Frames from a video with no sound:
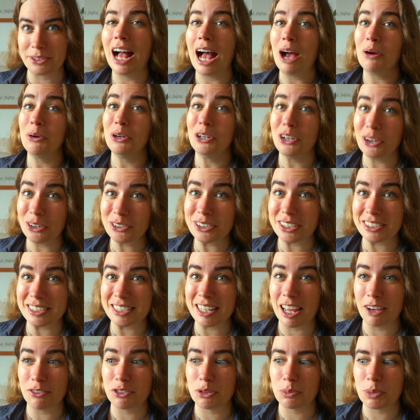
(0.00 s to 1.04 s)
How long does it
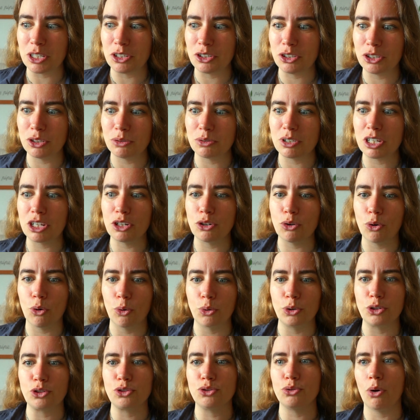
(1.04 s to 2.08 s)
have to be in use in
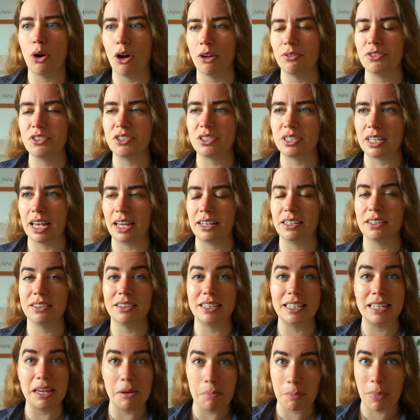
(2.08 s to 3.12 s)
order to offset
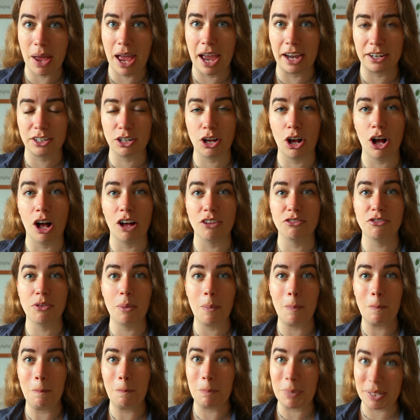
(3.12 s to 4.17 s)
the impact of
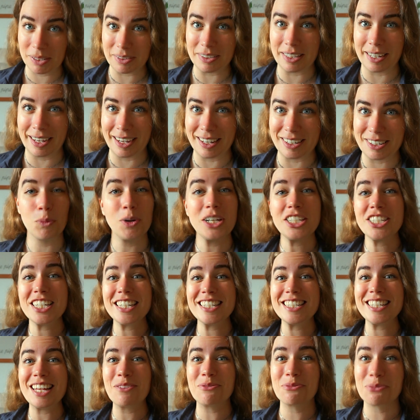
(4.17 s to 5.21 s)
building it? Which
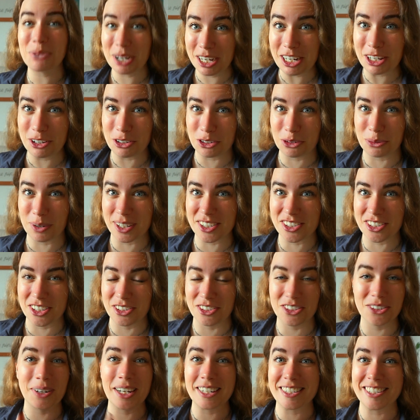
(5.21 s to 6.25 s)
is a really good question,
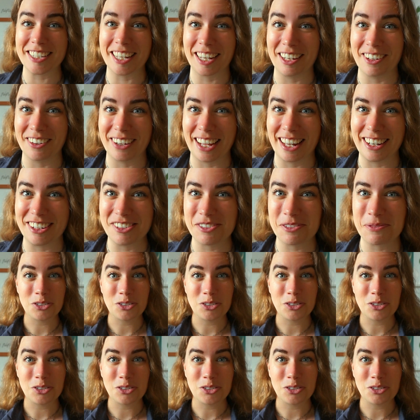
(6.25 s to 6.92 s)
so let's take a look at it.